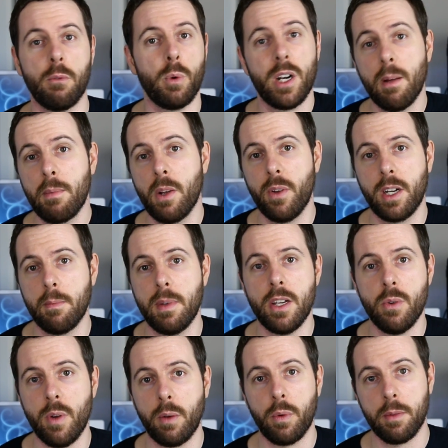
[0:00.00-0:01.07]
what I'm going to be
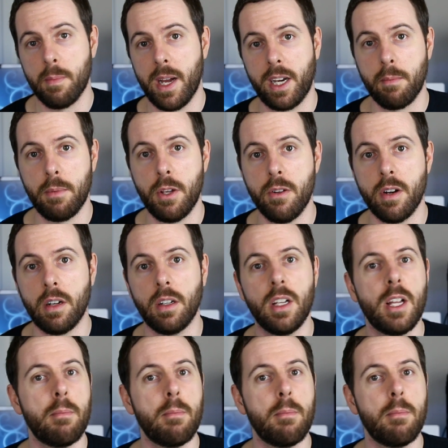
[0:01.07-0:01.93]
doing with my computer,